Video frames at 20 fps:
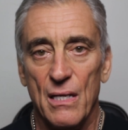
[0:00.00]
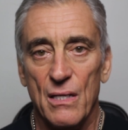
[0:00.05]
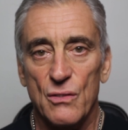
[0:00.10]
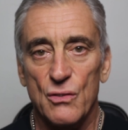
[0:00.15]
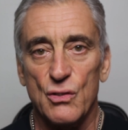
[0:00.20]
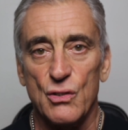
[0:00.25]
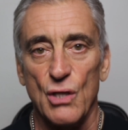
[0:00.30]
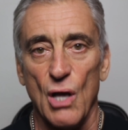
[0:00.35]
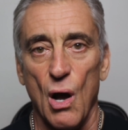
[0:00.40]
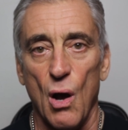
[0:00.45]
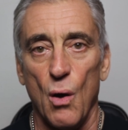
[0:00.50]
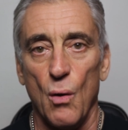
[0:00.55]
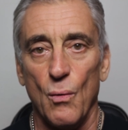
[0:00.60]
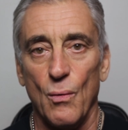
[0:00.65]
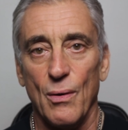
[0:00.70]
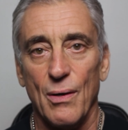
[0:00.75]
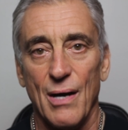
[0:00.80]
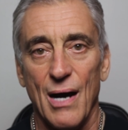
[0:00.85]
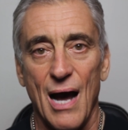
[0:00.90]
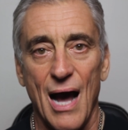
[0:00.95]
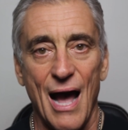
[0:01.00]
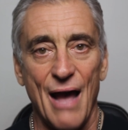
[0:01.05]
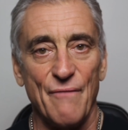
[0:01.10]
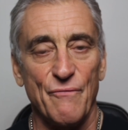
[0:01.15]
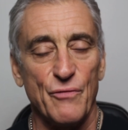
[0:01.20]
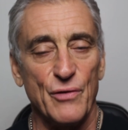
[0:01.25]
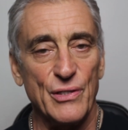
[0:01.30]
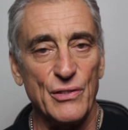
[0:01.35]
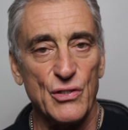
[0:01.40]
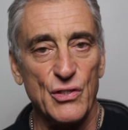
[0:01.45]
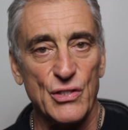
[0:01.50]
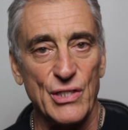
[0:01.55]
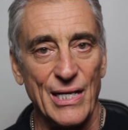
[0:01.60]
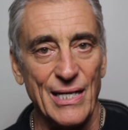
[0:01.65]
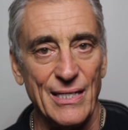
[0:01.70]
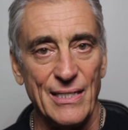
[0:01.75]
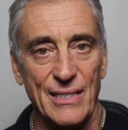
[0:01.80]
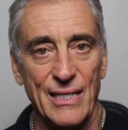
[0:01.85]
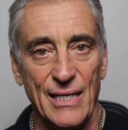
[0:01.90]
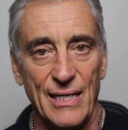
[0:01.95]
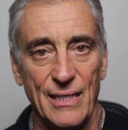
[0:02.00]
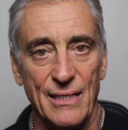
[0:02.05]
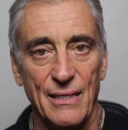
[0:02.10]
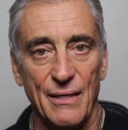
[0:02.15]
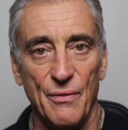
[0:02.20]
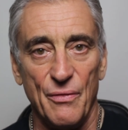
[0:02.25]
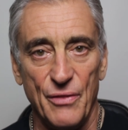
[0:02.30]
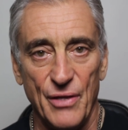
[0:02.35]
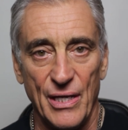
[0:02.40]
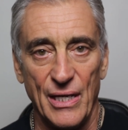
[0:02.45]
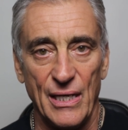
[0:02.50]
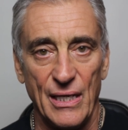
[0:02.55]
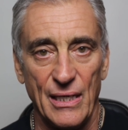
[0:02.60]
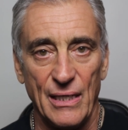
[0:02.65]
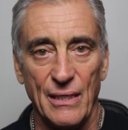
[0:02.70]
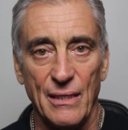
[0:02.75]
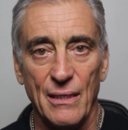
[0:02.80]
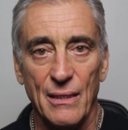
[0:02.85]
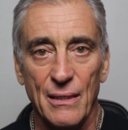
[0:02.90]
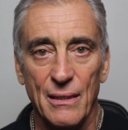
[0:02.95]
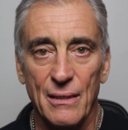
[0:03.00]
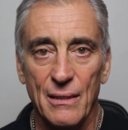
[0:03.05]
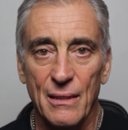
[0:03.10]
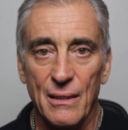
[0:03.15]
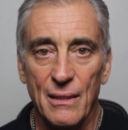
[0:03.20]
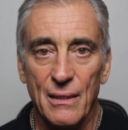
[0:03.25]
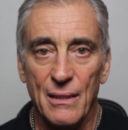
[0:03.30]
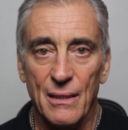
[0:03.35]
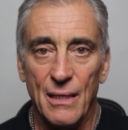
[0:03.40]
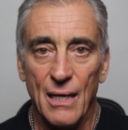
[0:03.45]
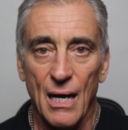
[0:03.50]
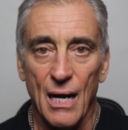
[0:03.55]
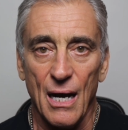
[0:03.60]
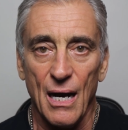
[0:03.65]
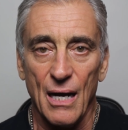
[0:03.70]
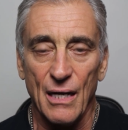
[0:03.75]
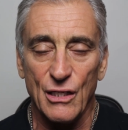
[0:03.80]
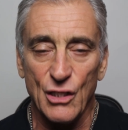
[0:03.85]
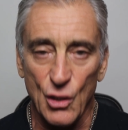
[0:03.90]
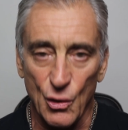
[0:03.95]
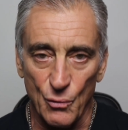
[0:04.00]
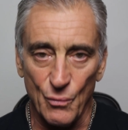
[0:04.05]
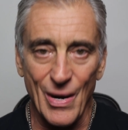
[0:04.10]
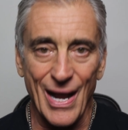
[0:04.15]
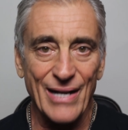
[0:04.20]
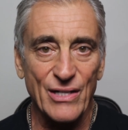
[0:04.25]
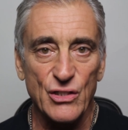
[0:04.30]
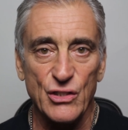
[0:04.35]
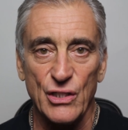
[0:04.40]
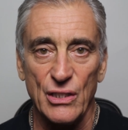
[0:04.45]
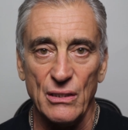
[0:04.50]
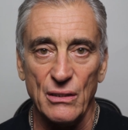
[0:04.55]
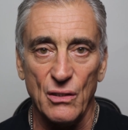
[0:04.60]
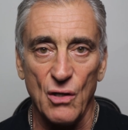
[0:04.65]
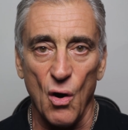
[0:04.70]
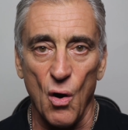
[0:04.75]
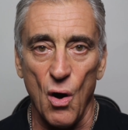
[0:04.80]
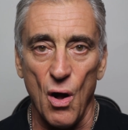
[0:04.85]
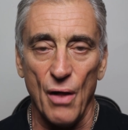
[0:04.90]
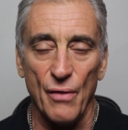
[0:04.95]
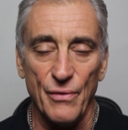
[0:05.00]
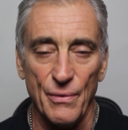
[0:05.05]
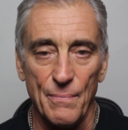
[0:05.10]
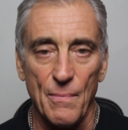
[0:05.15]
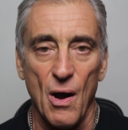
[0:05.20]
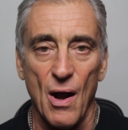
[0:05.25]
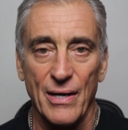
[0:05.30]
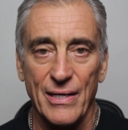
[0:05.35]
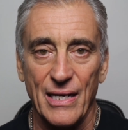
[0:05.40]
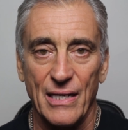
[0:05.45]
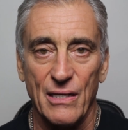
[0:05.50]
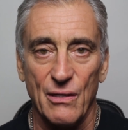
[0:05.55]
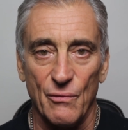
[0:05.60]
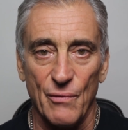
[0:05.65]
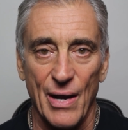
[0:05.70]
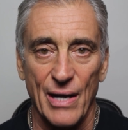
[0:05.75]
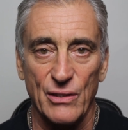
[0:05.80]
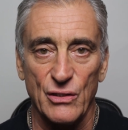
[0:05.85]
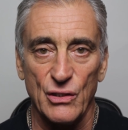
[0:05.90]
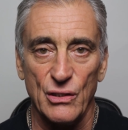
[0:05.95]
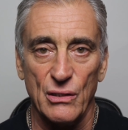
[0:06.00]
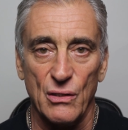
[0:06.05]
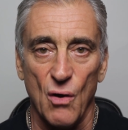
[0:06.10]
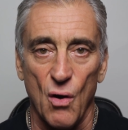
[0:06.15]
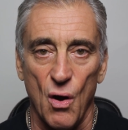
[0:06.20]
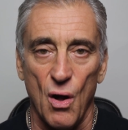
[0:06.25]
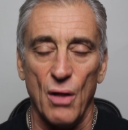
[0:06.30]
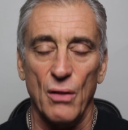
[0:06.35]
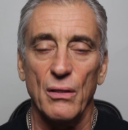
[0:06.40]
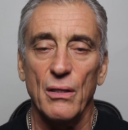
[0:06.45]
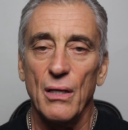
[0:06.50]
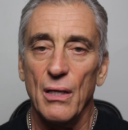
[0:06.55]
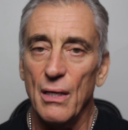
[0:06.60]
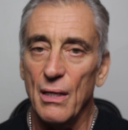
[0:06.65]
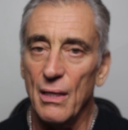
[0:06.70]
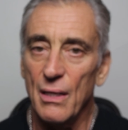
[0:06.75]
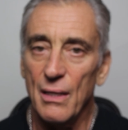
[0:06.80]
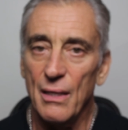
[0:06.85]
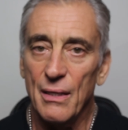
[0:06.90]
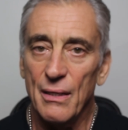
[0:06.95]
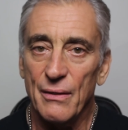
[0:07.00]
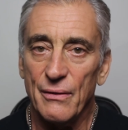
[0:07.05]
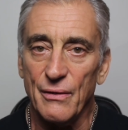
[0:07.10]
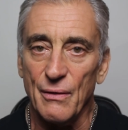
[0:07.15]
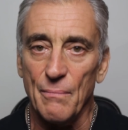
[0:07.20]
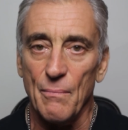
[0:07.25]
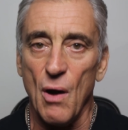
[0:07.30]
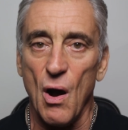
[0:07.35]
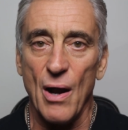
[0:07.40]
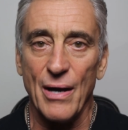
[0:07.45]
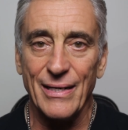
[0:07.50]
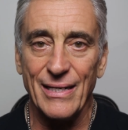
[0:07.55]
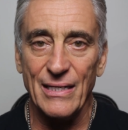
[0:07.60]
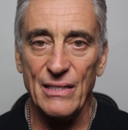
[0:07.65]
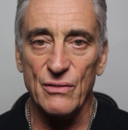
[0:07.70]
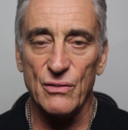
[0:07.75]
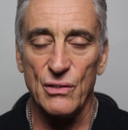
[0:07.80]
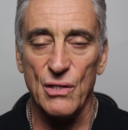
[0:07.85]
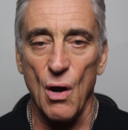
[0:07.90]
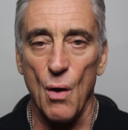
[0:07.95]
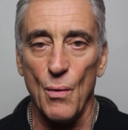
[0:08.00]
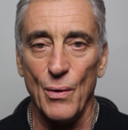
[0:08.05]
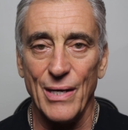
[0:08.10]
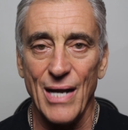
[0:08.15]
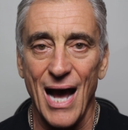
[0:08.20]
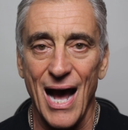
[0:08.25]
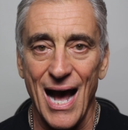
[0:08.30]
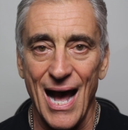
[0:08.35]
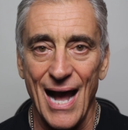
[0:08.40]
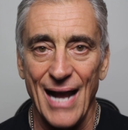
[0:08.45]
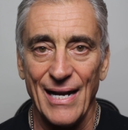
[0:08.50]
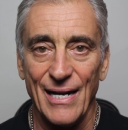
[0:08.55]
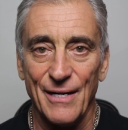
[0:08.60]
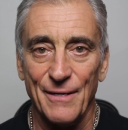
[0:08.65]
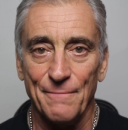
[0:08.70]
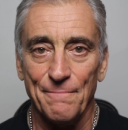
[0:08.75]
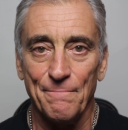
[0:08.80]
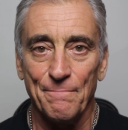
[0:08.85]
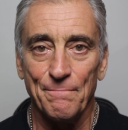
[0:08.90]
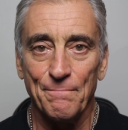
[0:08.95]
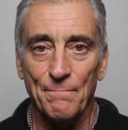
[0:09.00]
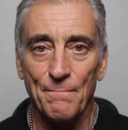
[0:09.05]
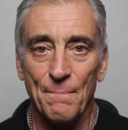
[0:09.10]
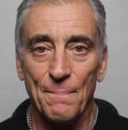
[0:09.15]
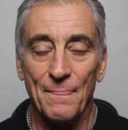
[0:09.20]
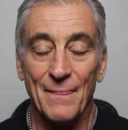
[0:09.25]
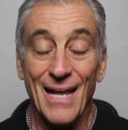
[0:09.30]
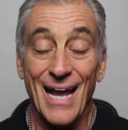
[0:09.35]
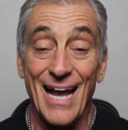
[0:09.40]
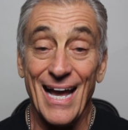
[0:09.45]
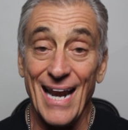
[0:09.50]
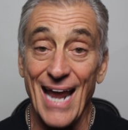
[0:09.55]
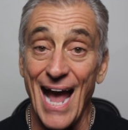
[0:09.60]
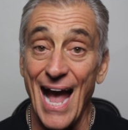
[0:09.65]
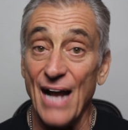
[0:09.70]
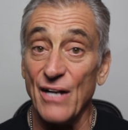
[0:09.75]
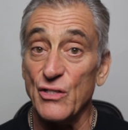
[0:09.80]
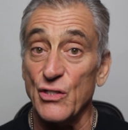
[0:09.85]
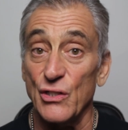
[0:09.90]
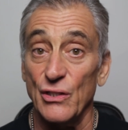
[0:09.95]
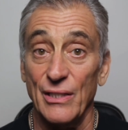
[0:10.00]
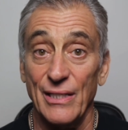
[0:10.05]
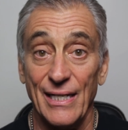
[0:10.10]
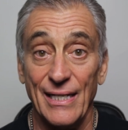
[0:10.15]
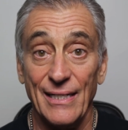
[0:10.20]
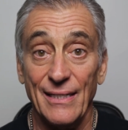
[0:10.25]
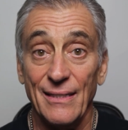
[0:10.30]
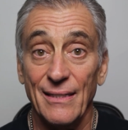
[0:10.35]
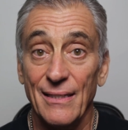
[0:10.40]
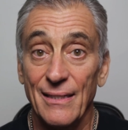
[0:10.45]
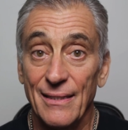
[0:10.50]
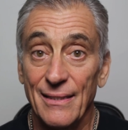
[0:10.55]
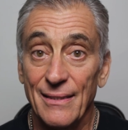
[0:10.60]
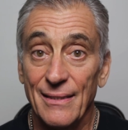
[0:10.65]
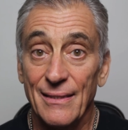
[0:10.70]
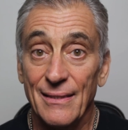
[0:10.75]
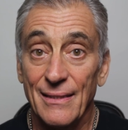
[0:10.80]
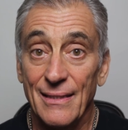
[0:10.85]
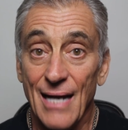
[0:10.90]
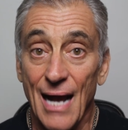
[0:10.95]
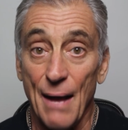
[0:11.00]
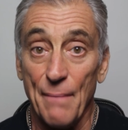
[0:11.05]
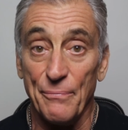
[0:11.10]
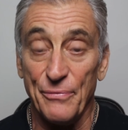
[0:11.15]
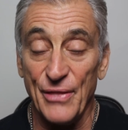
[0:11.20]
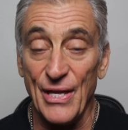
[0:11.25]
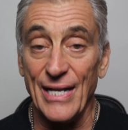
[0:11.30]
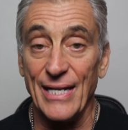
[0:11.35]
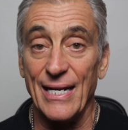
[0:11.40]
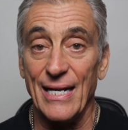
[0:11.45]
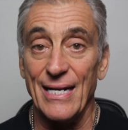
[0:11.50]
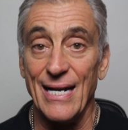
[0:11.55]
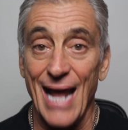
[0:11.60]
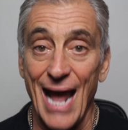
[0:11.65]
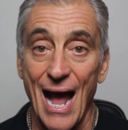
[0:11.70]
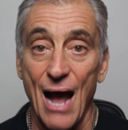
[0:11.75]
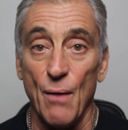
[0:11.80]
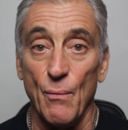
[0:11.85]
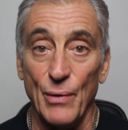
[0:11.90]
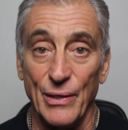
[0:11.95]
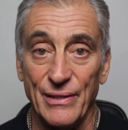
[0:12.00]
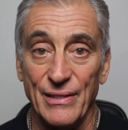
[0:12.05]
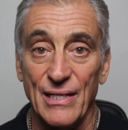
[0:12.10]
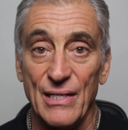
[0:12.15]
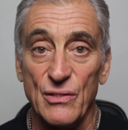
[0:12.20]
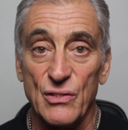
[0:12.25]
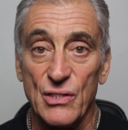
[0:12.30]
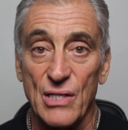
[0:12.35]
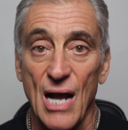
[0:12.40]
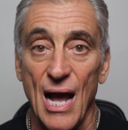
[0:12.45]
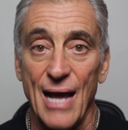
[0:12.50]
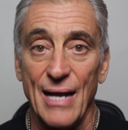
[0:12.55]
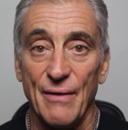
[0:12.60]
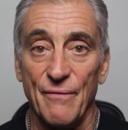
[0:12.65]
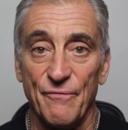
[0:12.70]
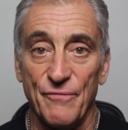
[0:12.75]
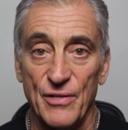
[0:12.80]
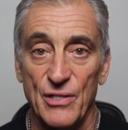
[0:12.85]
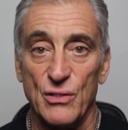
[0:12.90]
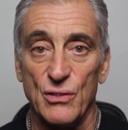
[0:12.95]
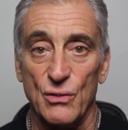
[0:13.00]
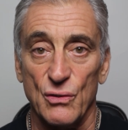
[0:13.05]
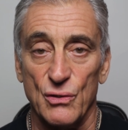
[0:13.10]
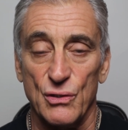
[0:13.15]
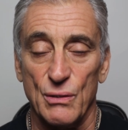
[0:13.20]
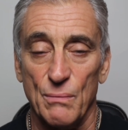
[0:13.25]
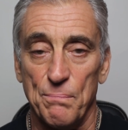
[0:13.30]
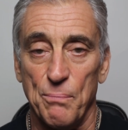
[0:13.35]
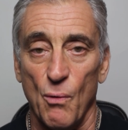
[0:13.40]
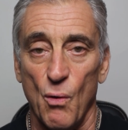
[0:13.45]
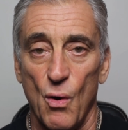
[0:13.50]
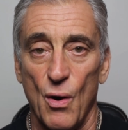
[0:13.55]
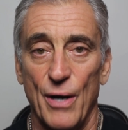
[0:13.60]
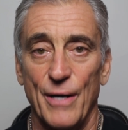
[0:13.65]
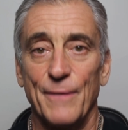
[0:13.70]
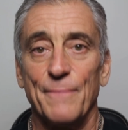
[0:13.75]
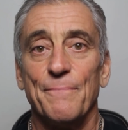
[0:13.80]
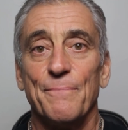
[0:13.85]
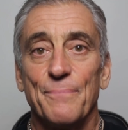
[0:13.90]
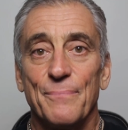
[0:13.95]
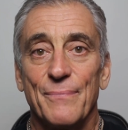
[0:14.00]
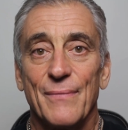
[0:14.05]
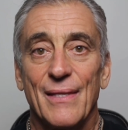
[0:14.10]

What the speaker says: So I've rescinded the correction call, the market correction call. The market is going higher. And actually, I'm thinking now with this kind of fiscal support,